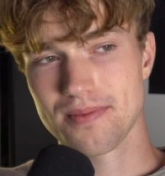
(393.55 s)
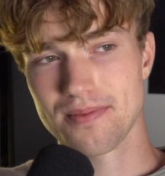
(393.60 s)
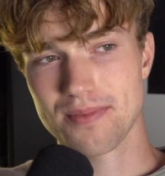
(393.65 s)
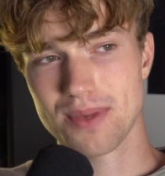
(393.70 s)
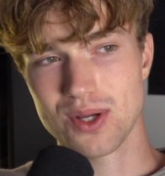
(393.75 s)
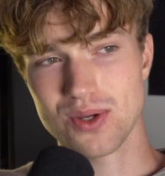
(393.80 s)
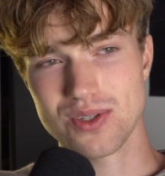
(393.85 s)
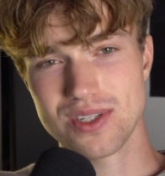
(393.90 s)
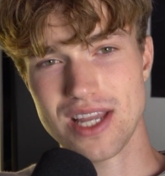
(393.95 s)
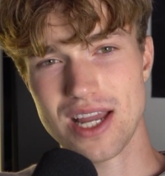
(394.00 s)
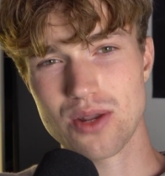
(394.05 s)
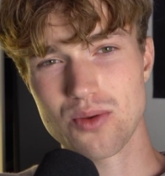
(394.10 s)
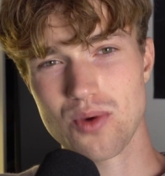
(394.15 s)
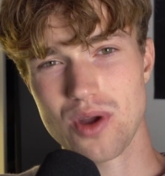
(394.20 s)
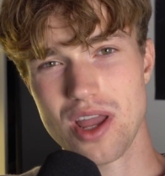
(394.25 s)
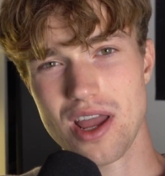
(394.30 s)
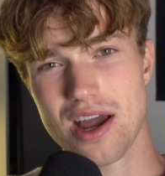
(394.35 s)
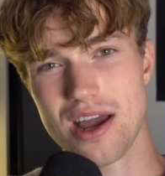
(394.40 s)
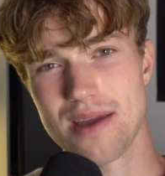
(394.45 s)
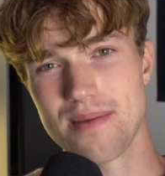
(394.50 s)
because that
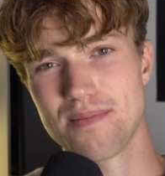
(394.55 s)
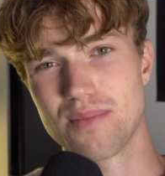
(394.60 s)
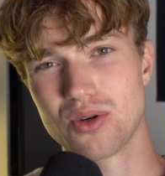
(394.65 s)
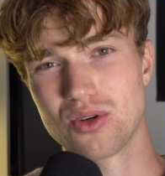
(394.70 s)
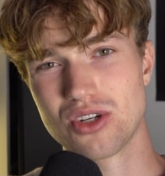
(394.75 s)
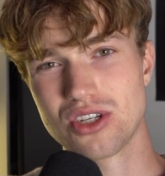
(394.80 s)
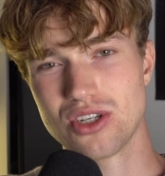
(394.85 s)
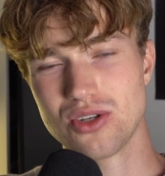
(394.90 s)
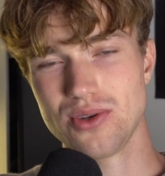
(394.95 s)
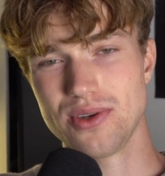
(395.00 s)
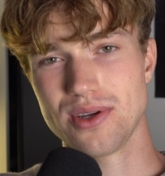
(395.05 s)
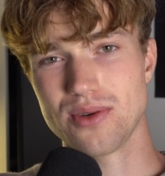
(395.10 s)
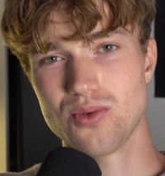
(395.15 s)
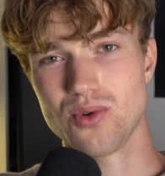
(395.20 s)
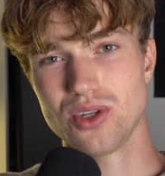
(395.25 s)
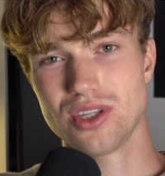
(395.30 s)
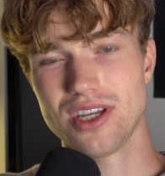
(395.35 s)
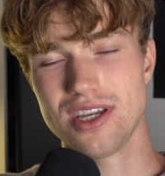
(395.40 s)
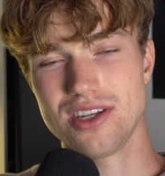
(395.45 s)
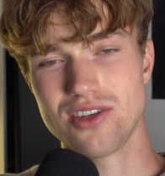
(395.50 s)
way I am pursuing
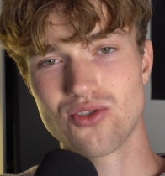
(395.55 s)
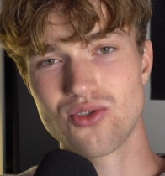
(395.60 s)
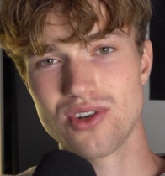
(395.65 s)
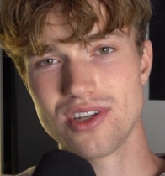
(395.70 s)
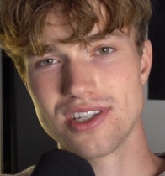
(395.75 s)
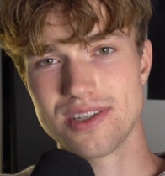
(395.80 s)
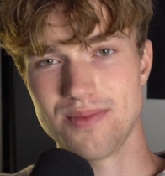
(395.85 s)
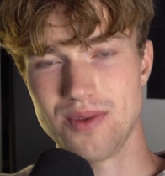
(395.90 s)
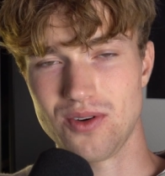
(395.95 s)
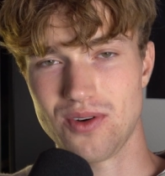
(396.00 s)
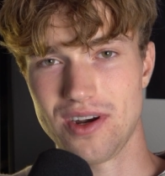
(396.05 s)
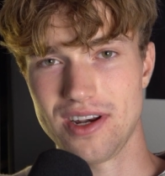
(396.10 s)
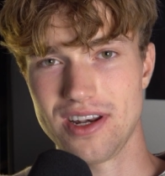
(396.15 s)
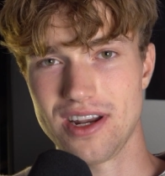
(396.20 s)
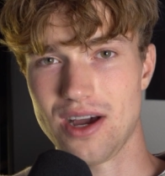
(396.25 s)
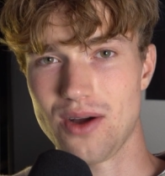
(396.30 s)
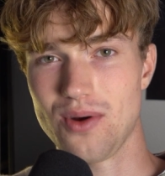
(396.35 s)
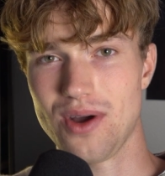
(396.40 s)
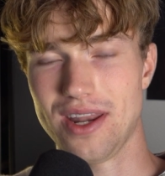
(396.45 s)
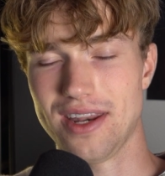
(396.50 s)
what interests me right now,